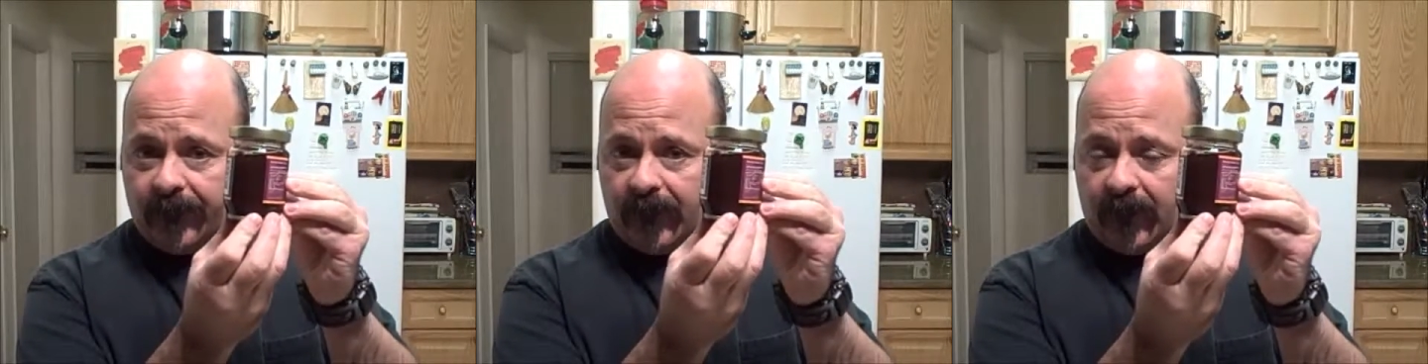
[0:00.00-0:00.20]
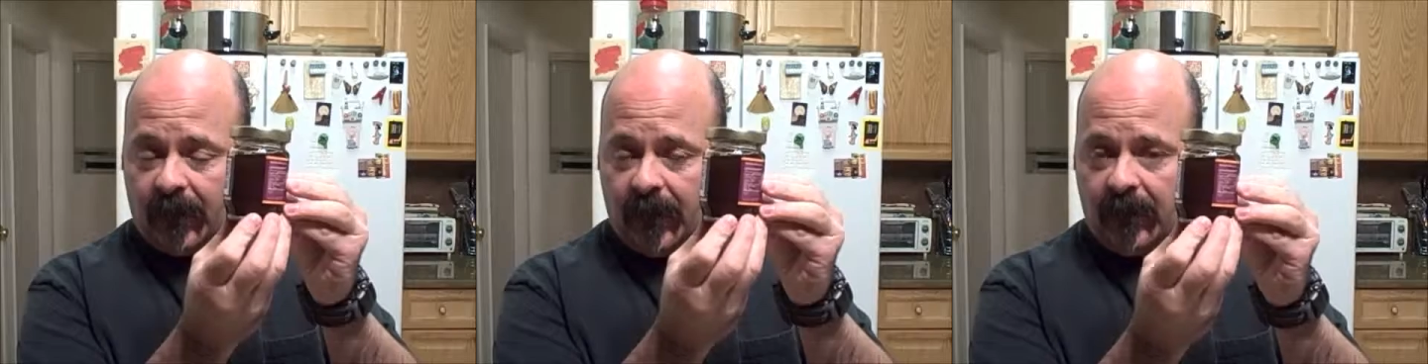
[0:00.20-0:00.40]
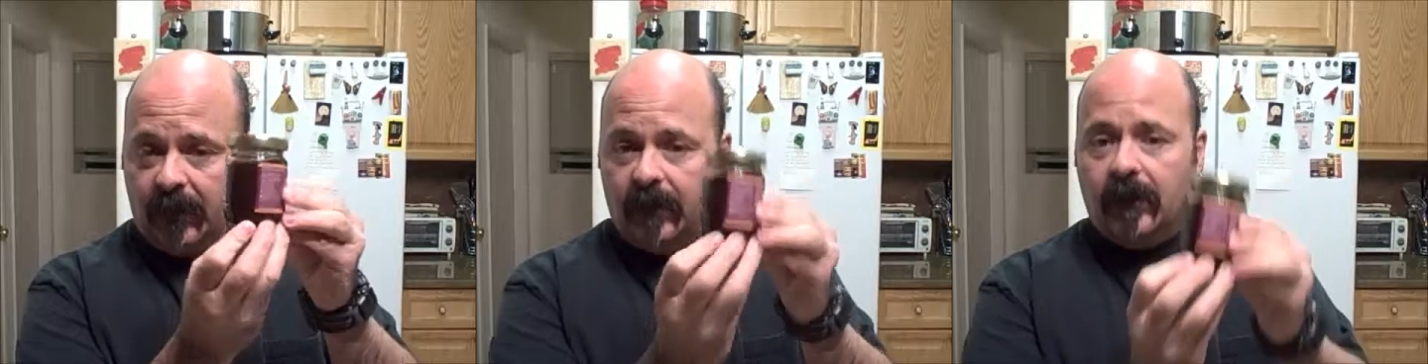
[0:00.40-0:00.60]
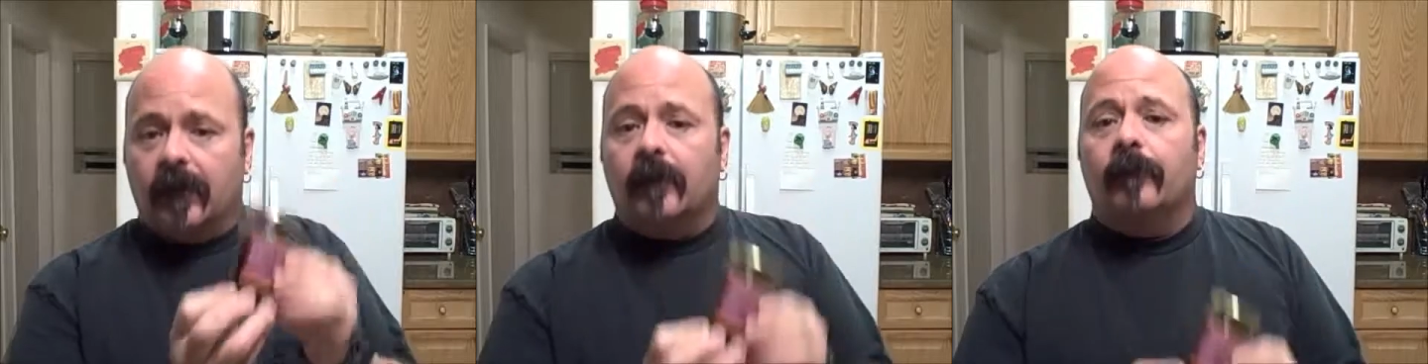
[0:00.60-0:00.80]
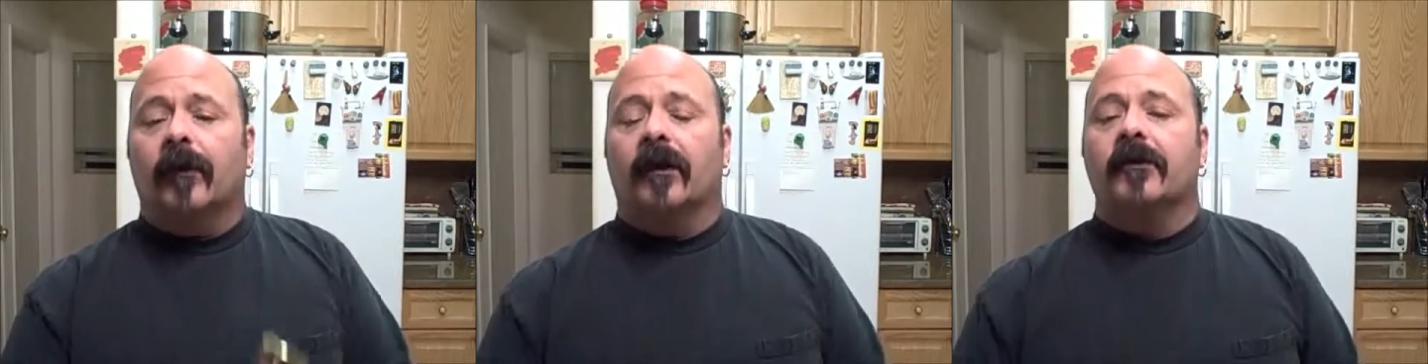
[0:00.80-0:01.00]
okay,
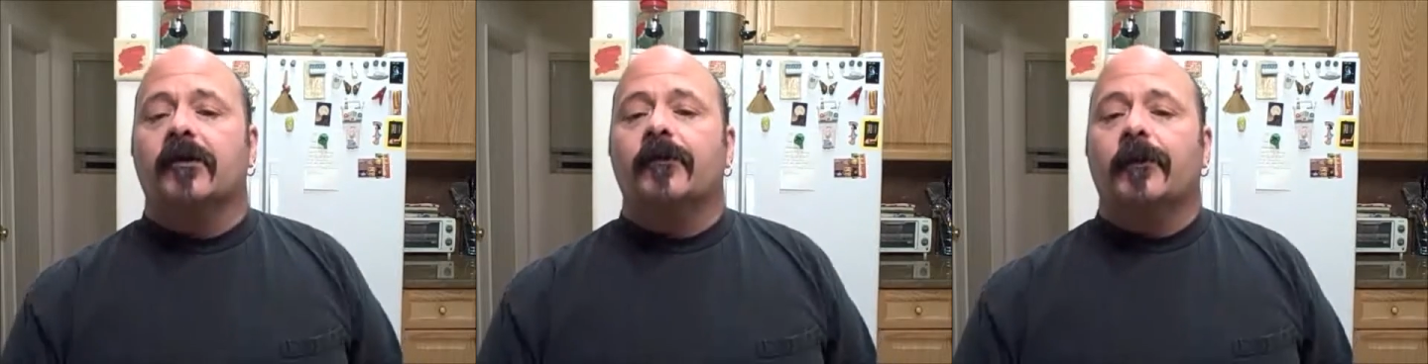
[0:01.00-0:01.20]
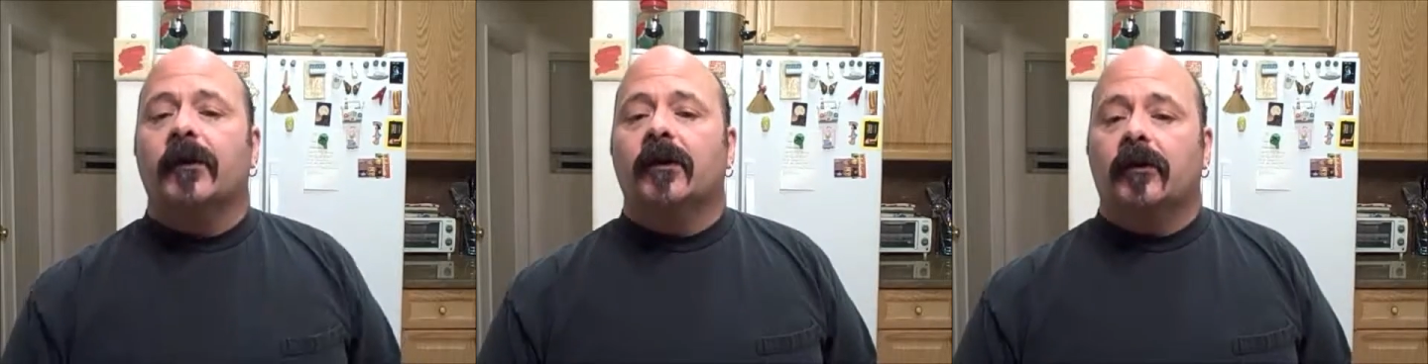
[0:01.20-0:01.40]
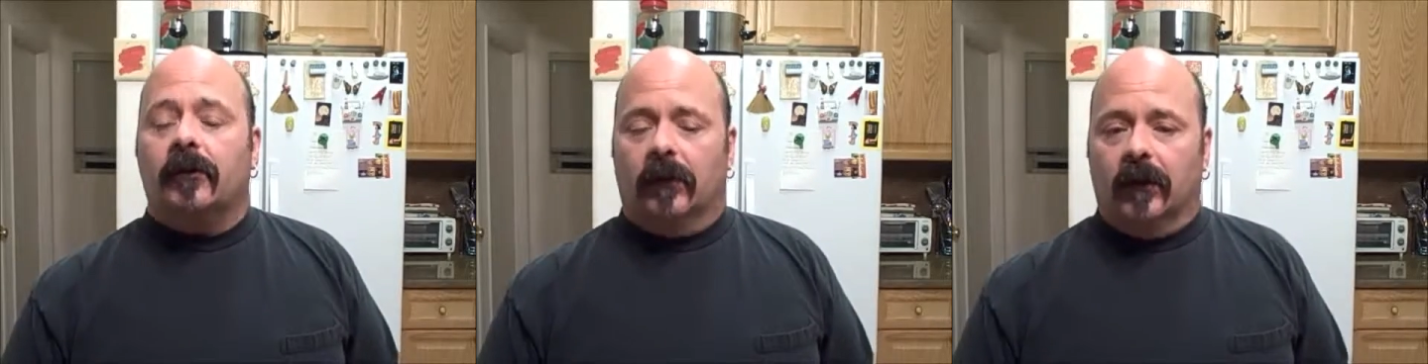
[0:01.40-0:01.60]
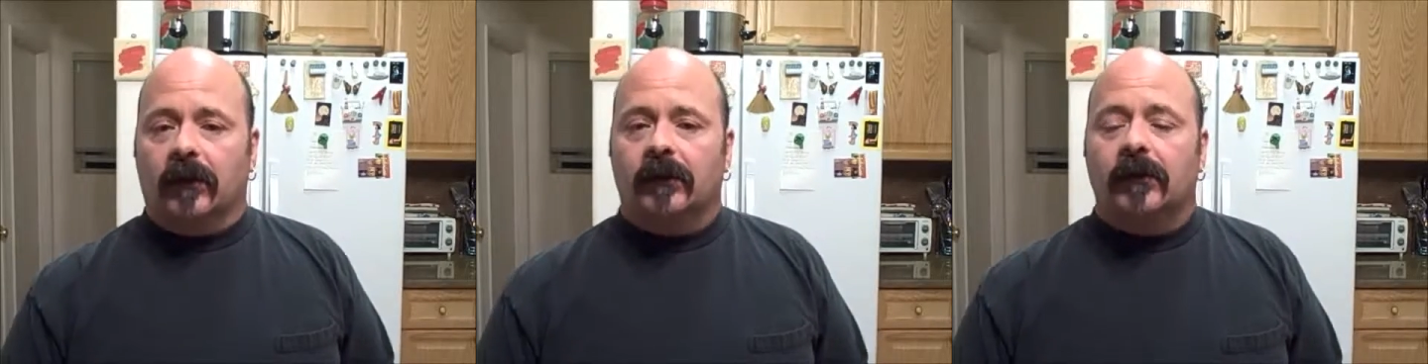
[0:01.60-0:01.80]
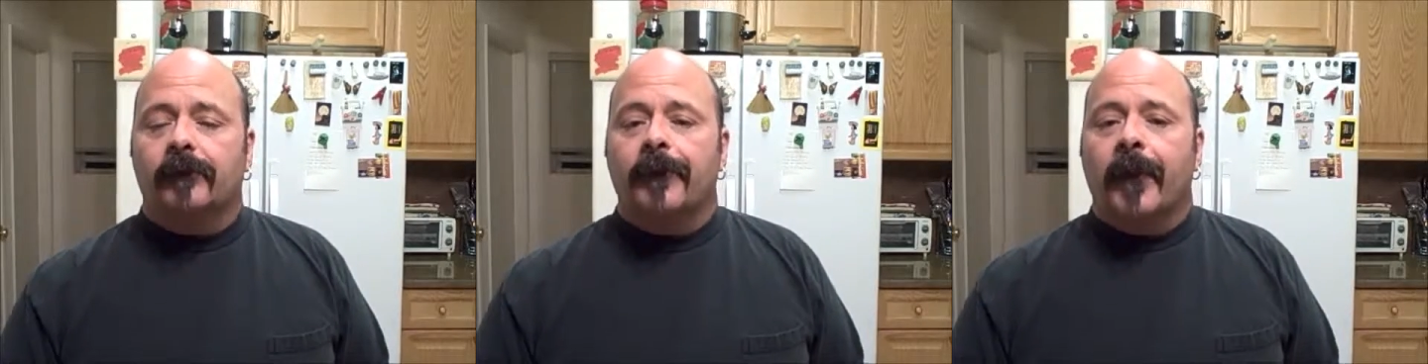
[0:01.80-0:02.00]
because it's been
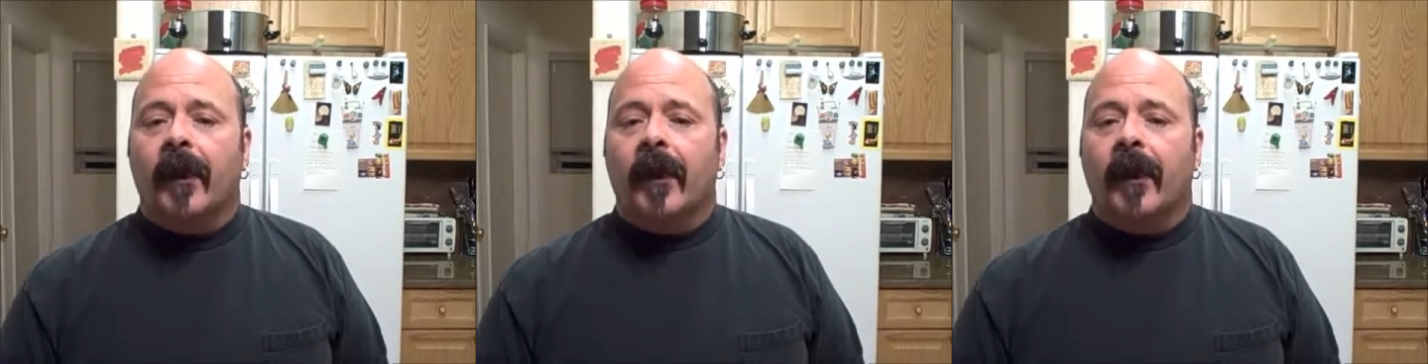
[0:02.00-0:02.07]
cooked.